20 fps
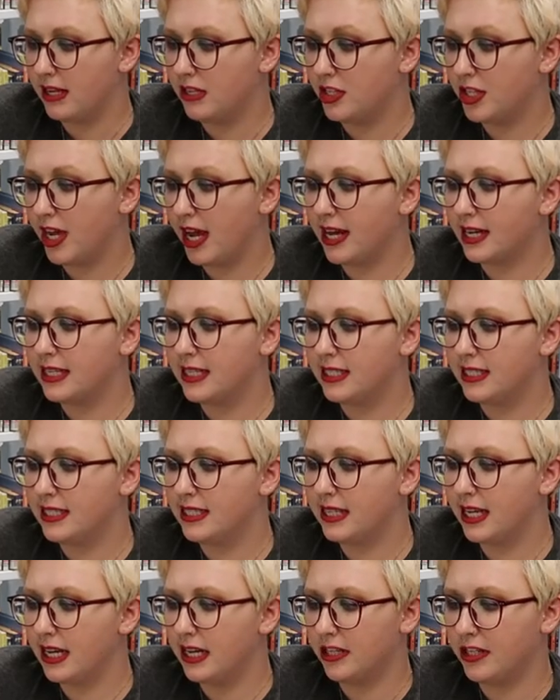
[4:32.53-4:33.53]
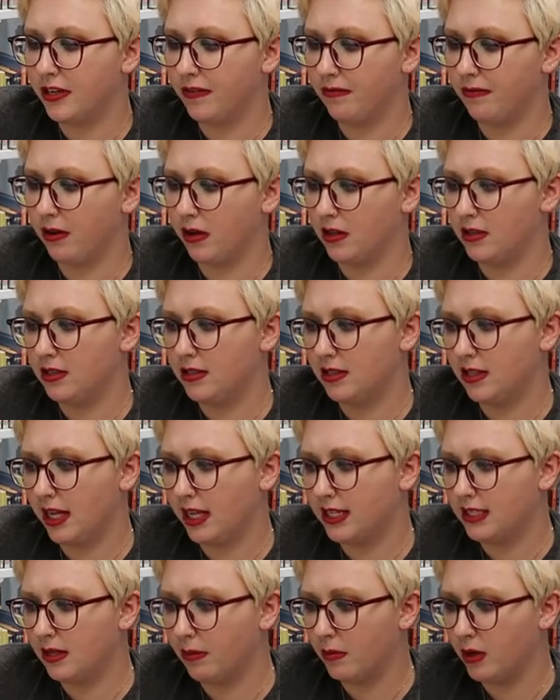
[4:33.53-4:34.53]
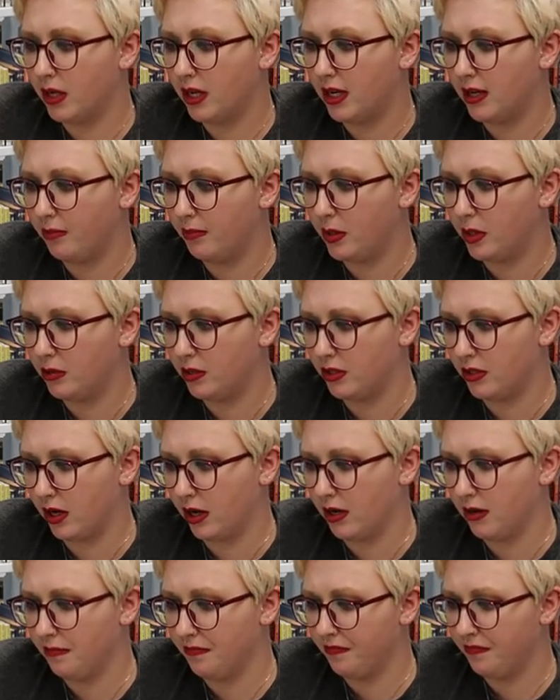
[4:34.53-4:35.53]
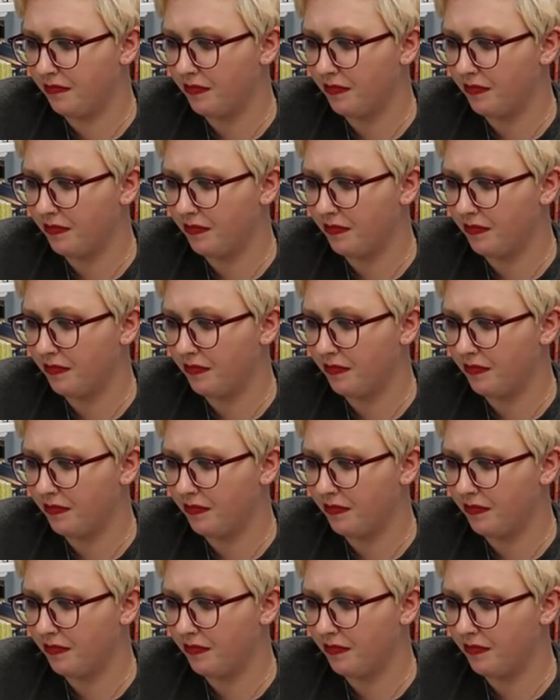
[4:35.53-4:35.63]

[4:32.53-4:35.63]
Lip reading: and she acted skittish at first, like someone had abused her.